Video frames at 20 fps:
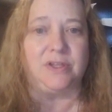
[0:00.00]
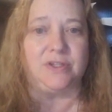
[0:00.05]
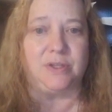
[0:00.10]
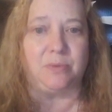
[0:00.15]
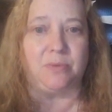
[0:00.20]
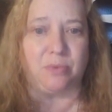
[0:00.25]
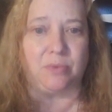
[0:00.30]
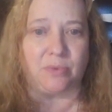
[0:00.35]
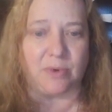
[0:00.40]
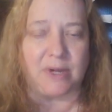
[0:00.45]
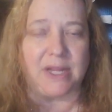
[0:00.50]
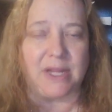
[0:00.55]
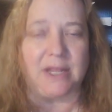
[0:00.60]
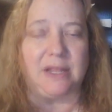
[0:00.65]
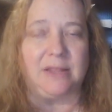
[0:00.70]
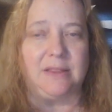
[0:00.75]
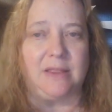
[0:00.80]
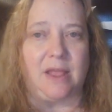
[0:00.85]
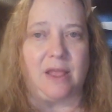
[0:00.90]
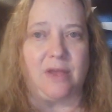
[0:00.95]
to
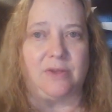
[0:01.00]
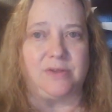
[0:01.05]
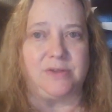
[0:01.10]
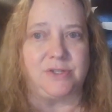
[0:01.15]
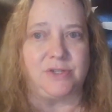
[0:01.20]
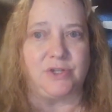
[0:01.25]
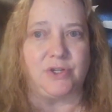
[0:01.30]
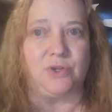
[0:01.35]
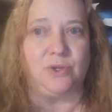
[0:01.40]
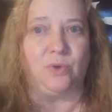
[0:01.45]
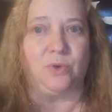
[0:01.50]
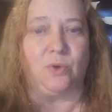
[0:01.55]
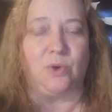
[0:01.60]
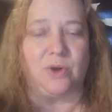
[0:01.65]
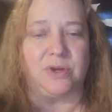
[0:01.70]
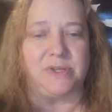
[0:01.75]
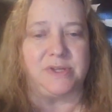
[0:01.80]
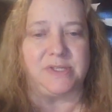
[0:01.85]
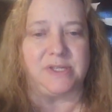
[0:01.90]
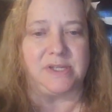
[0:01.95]
bring those two
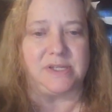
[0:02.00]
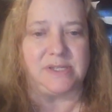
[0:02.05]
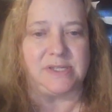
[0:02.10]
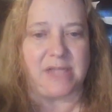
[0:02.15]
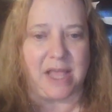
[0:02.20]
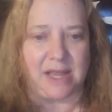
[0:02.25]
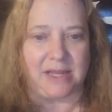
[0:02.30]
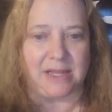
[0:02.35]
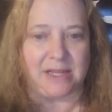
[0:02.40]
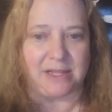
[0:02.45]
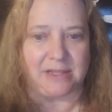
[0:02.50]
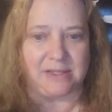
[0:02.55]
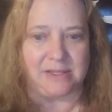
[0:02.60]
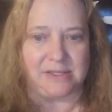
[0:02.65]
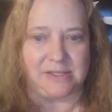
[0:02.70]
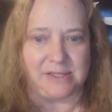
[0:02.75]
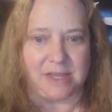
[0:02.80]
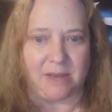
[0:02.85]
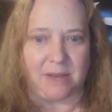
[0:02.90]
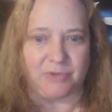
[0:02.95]
horses heading in
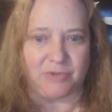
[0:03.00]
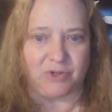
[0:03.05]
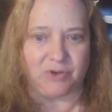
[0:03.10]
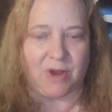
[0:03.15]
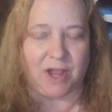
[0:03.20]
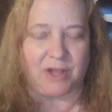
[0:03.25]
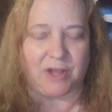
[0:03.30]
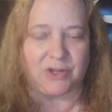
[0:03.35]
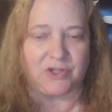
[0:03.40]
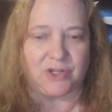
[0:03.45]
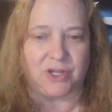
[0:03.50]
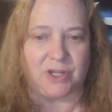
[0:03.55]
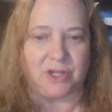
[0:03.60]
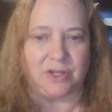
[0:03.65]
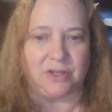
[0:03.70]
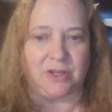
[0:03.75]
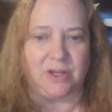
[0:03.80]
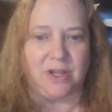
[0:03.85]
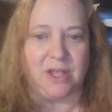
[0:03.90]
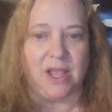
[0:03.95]
the same
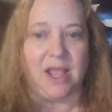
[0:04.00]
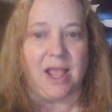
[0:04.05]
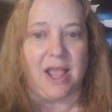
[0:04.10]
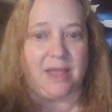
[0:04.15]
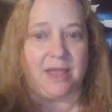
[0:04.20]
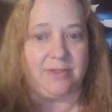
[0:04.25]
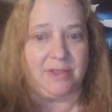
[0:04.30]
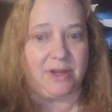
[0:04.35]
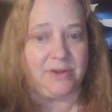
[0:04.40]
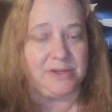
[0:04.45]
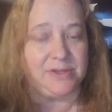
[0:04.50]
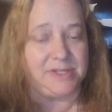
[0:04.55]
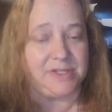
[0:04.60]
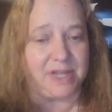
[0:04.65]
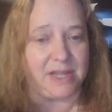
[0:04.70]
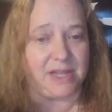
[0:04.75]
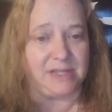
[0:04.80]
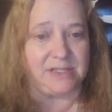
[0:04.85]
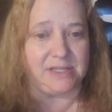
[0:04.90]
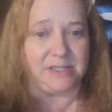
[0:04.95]
direction. And there's
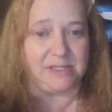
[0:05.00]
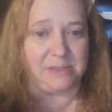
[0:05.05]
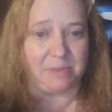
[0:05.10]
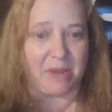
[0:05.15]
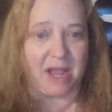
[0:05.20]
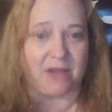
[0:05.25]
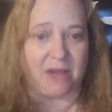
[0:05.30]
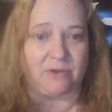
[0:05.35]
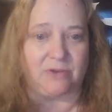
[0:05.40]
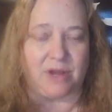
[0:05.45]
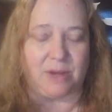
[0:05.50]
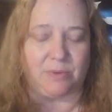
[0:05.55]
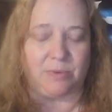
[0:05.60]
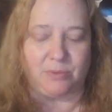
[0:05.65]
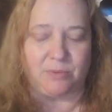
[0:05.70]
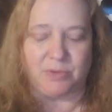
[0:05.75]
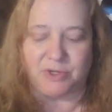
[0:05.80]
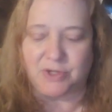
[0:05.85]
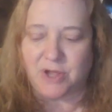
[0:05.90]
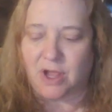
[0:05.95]
Stacy's back right
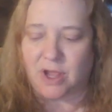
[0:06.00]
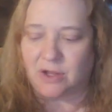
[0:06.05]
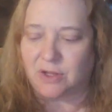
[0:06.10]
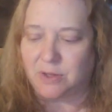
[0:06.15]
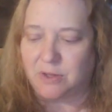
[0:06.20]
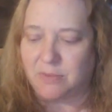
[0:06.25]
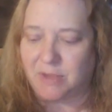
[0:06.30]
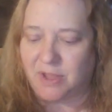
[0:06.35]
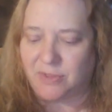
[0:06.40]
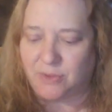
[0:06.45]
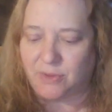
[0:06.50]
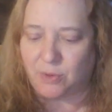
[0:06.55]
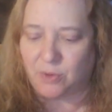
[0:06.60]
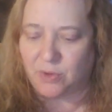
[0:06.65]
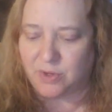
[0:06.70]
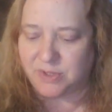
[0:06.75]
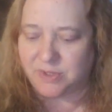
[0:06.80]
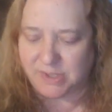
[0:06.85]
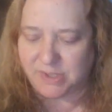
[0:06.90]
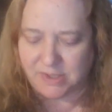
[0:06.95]
when we're talking about the
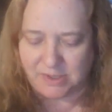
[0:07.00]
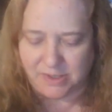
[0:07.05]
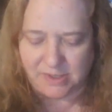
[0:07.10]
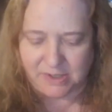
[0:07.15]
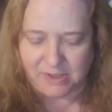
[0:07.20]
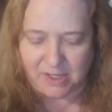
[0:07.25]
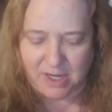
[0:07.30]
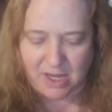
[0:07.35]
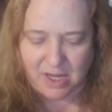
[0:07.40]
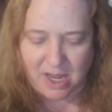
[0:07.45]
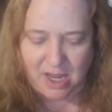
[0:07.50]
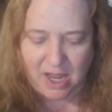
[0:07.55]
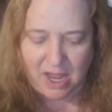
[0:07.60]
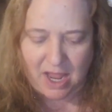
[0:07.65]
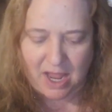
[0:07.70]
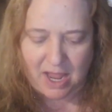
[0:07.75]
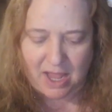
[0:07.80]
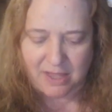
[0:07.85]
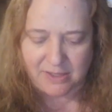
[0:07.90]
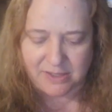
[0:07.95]
horses.
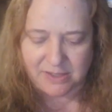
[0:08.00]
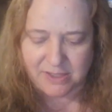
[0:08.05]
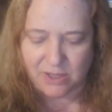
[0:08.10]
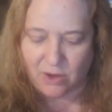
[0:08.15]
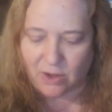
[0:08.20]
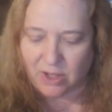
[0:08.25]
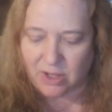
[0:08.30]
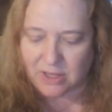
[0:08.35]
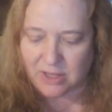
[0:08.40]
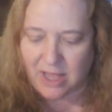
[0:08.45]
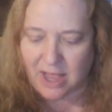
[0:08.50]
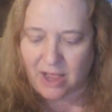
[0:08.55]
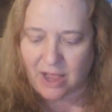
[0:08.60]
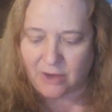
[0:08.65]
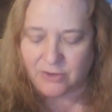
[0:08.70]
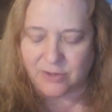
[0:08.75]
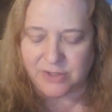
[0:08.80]
And so allow